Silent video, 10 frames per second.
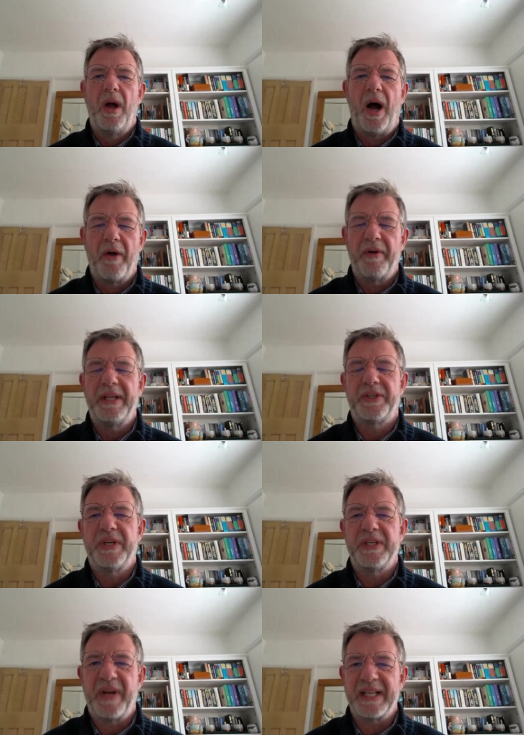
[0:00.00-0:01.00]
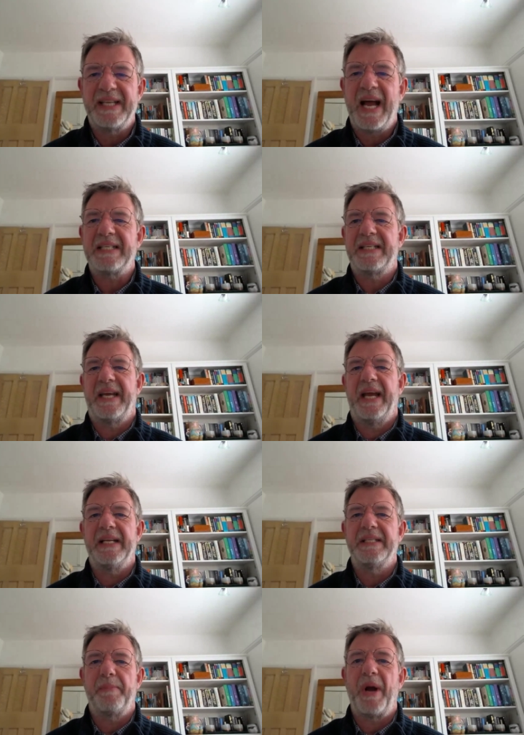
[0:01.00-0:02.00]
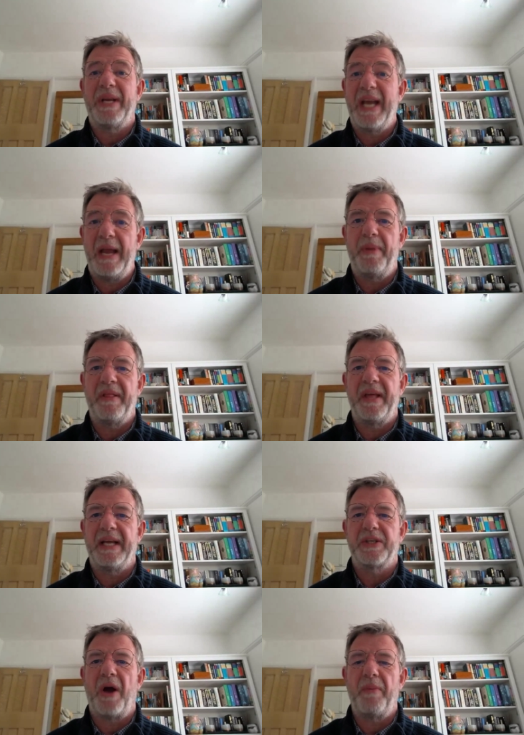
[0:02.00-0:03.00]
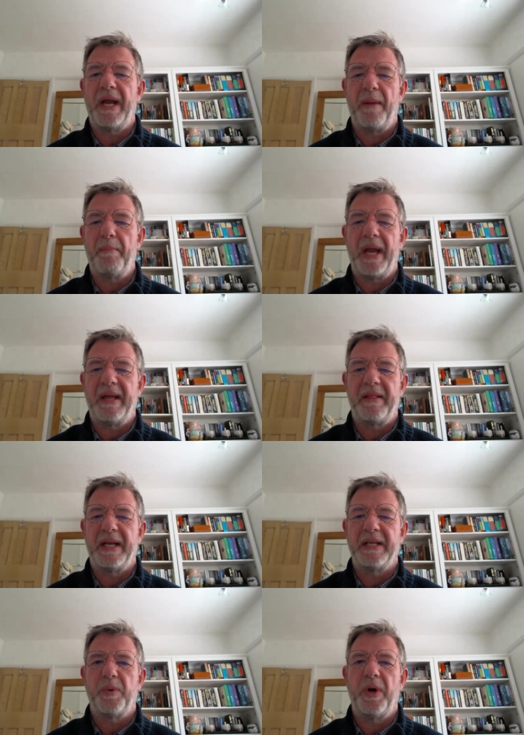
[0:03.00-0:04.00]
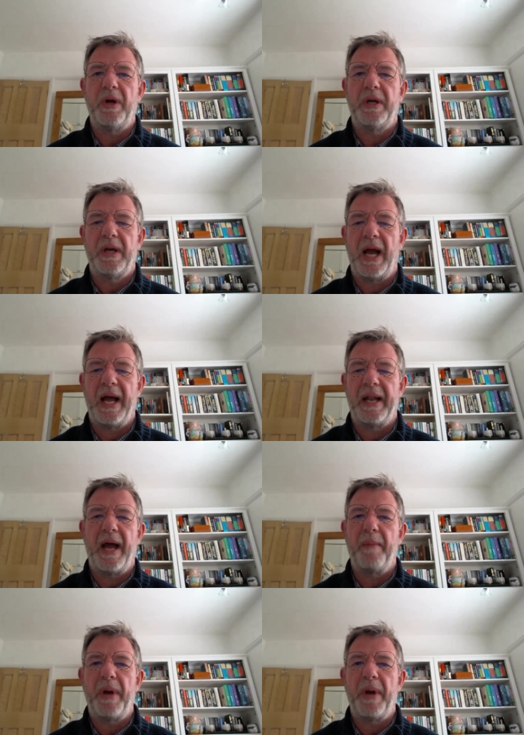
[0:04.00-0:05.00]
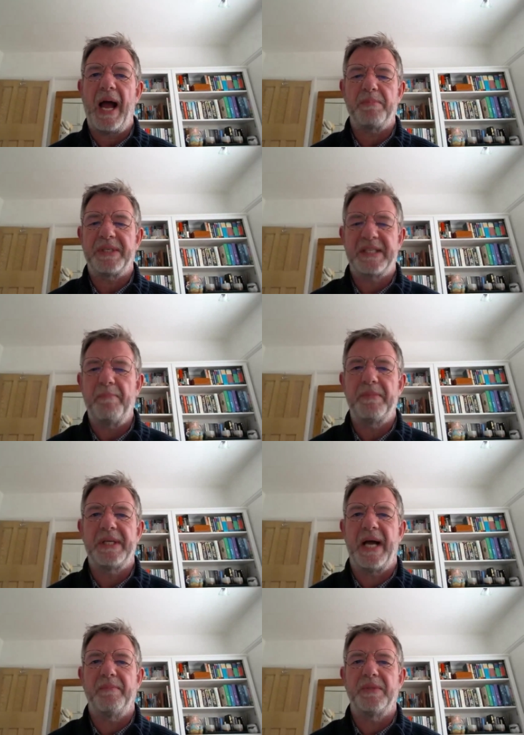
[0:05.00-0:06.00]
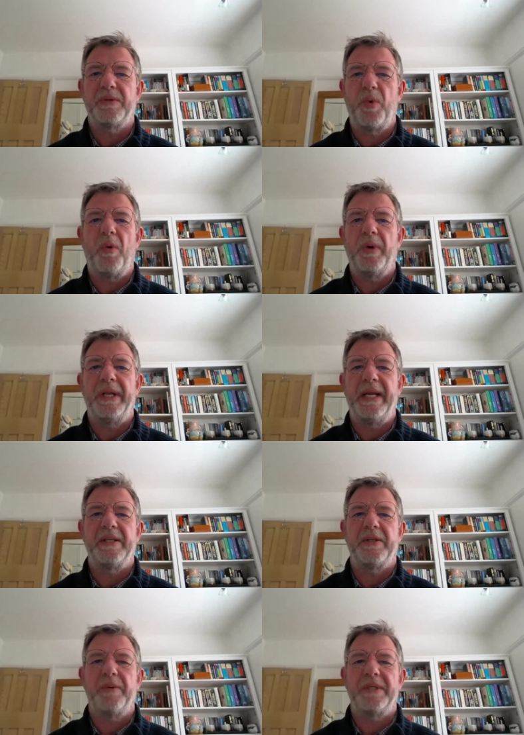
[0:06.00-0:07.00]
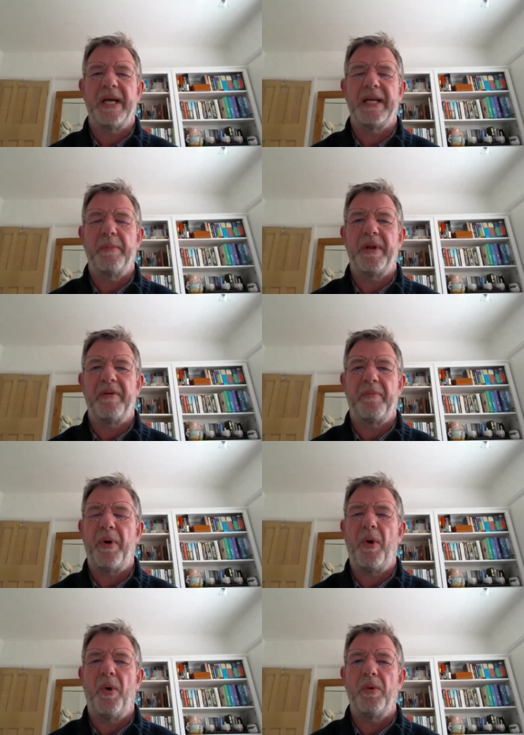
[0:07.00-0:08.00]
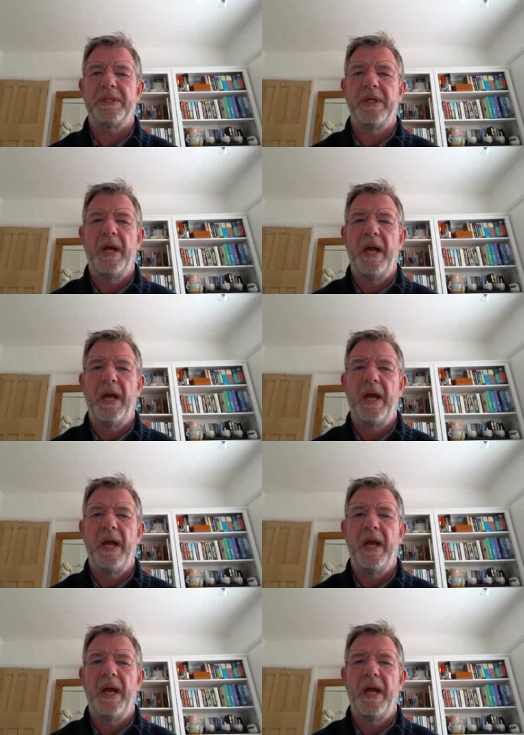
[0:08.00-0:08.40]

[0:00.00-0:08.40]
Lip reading: our industry is fantastic in is about keeping things going and making things work. And perhaps sometimes what we need to do is take a bit of a pause